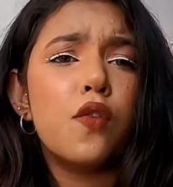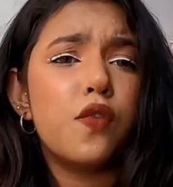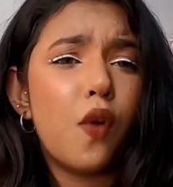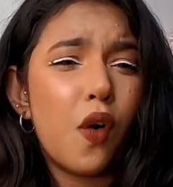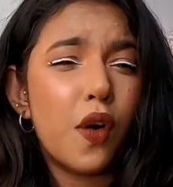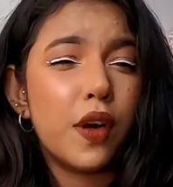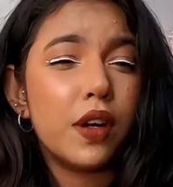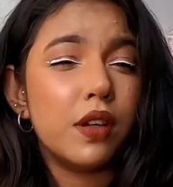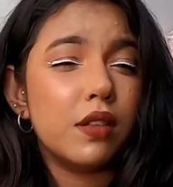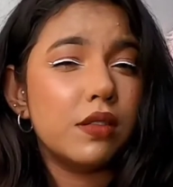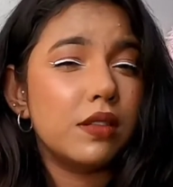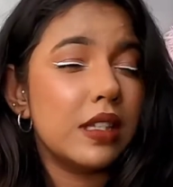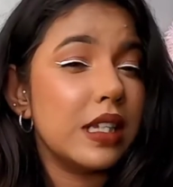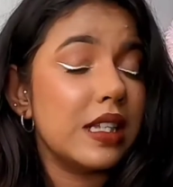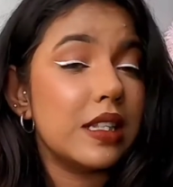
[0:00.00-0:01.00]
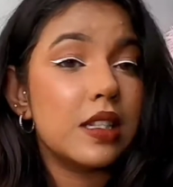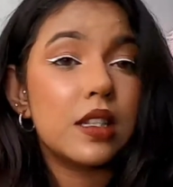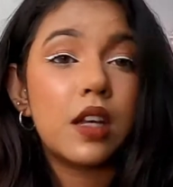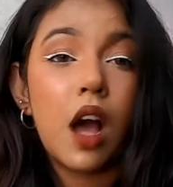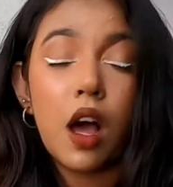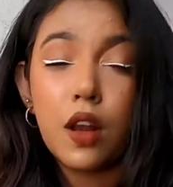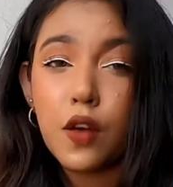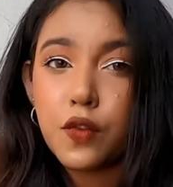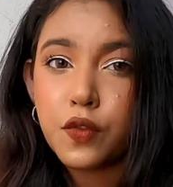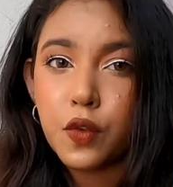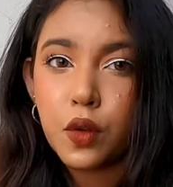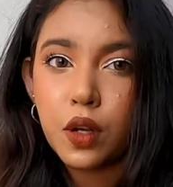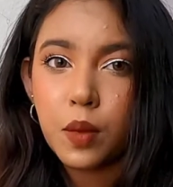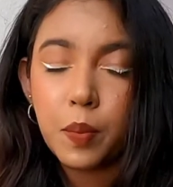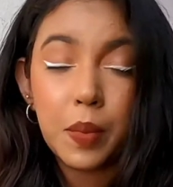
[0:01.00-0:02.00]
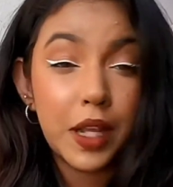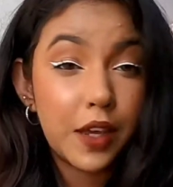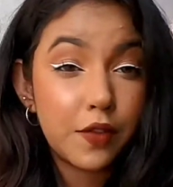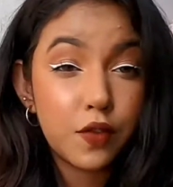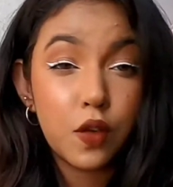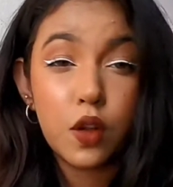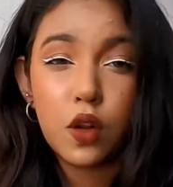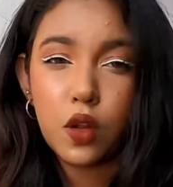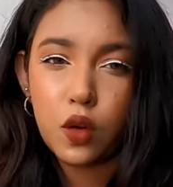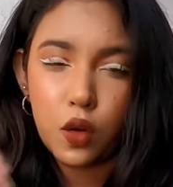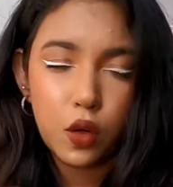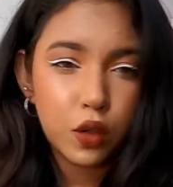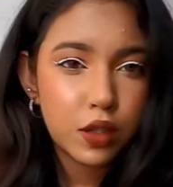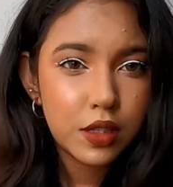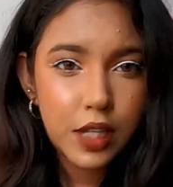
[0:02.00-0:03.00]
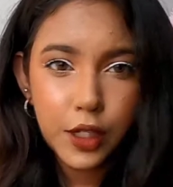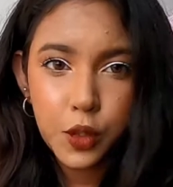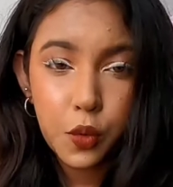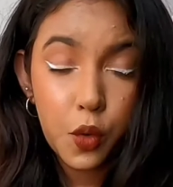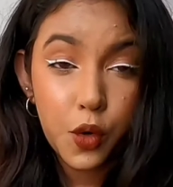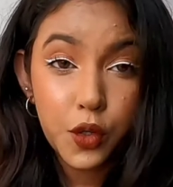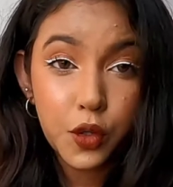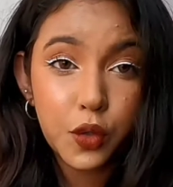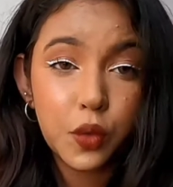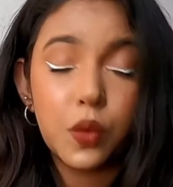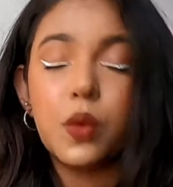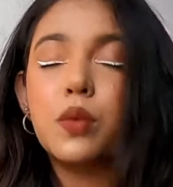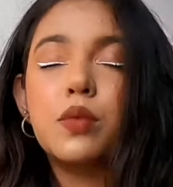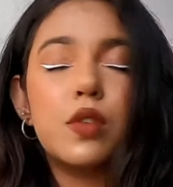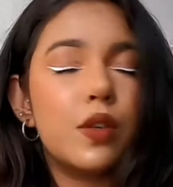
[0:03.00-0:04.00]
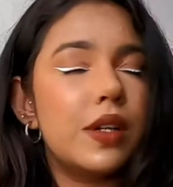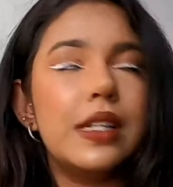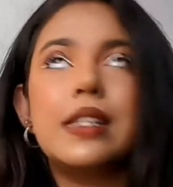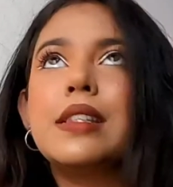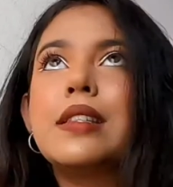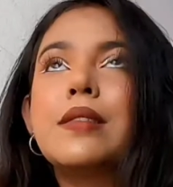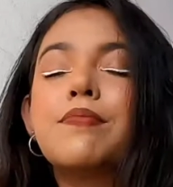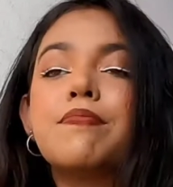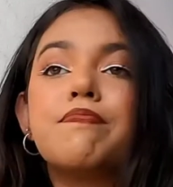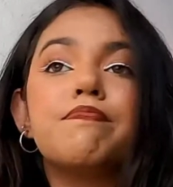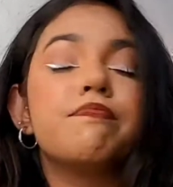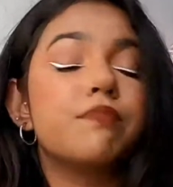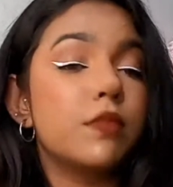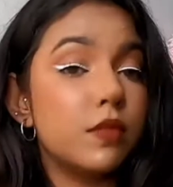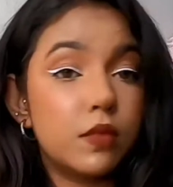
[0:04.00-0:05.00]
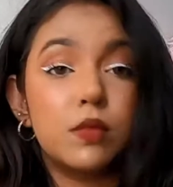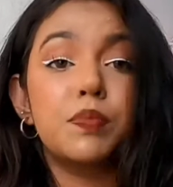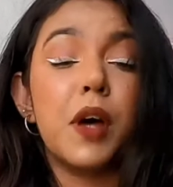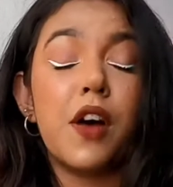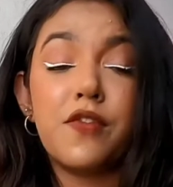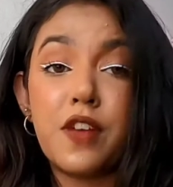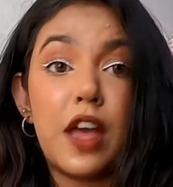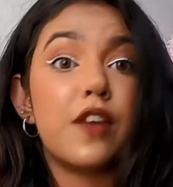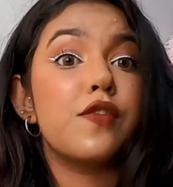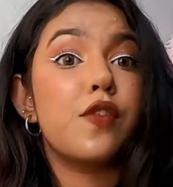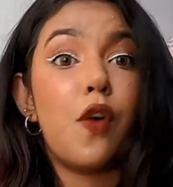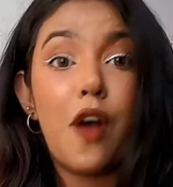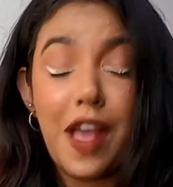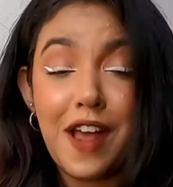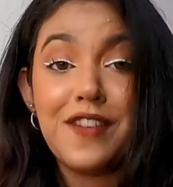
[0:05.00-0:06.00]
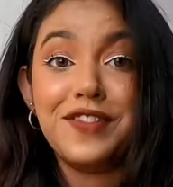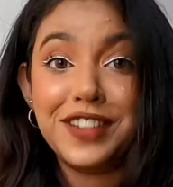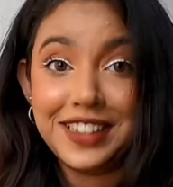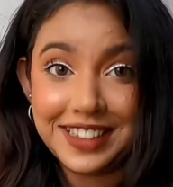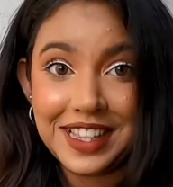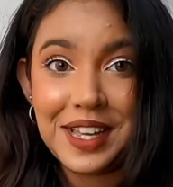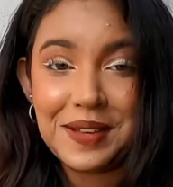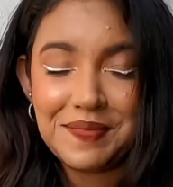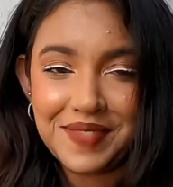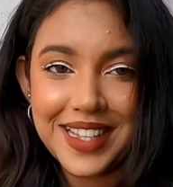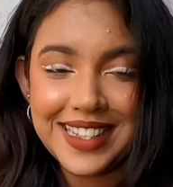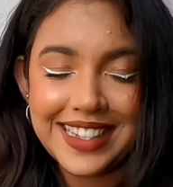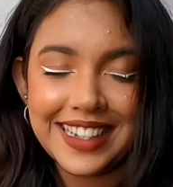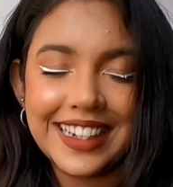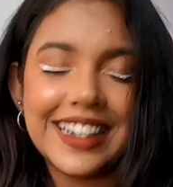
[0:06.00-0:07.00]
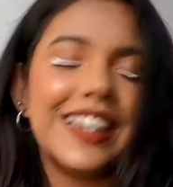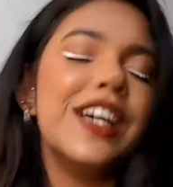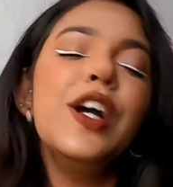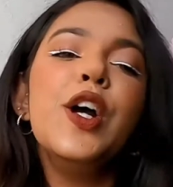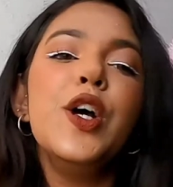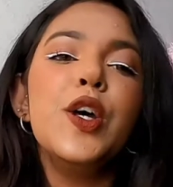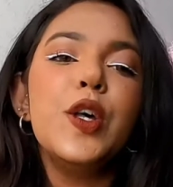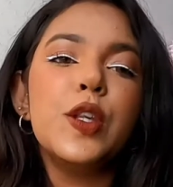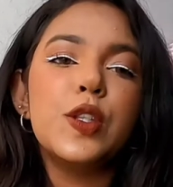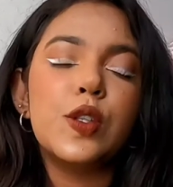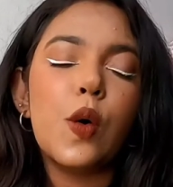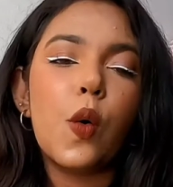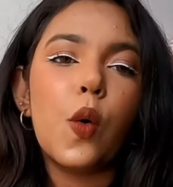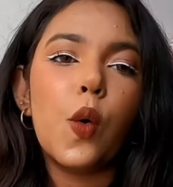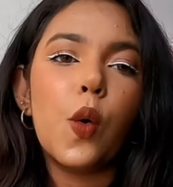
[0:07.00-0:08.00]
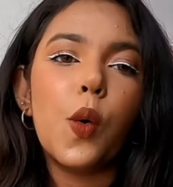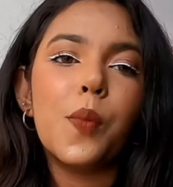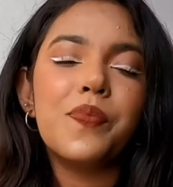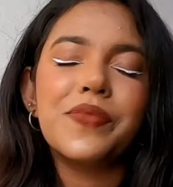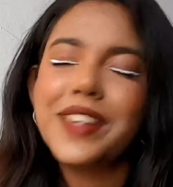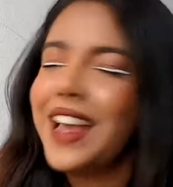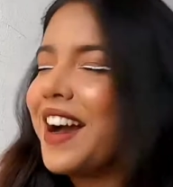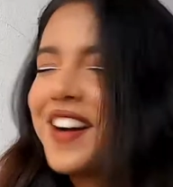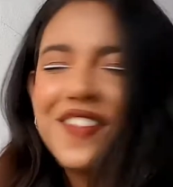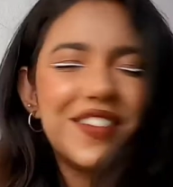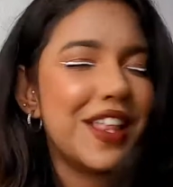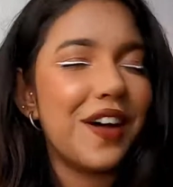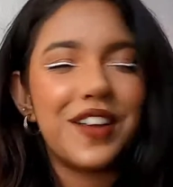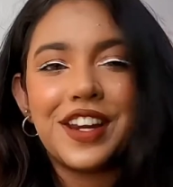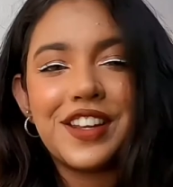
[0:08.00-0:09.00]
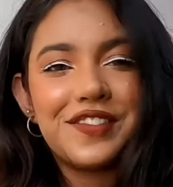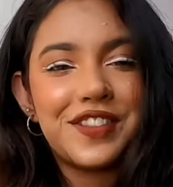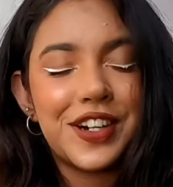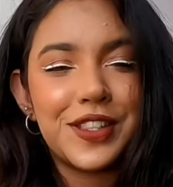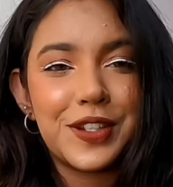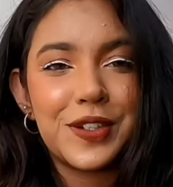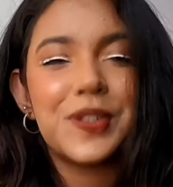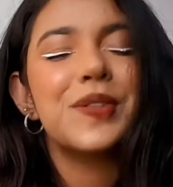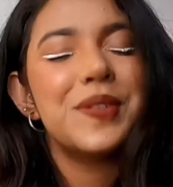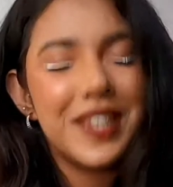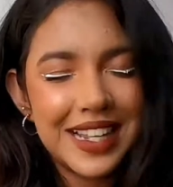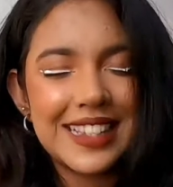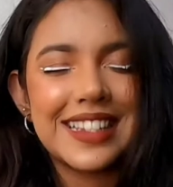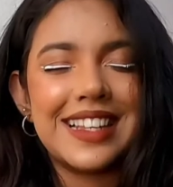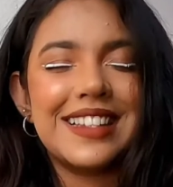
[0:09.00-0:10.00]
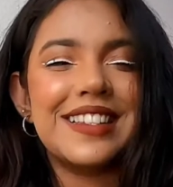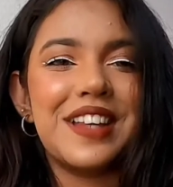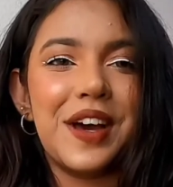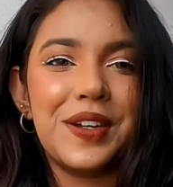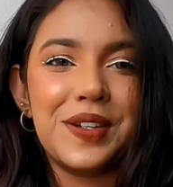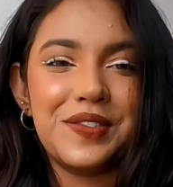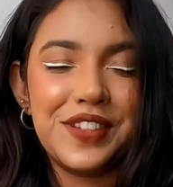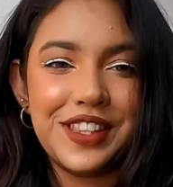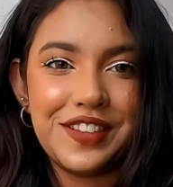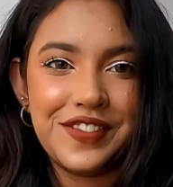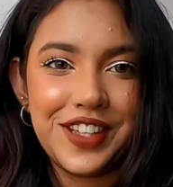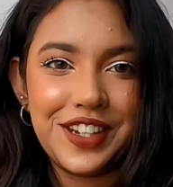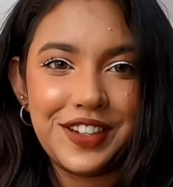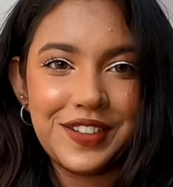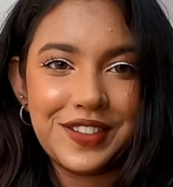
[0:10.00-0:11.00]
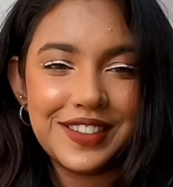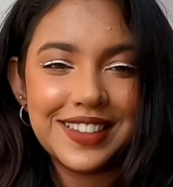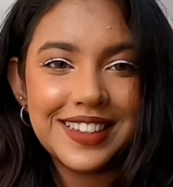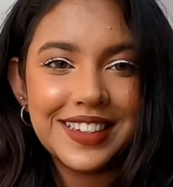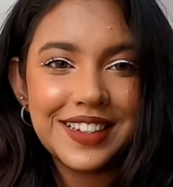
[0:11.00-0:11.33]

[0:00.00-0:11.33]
for these colorful, playful looks that you want to do. So it's perfect for everything basically. So yeah, without any further ado, let's get started with the video.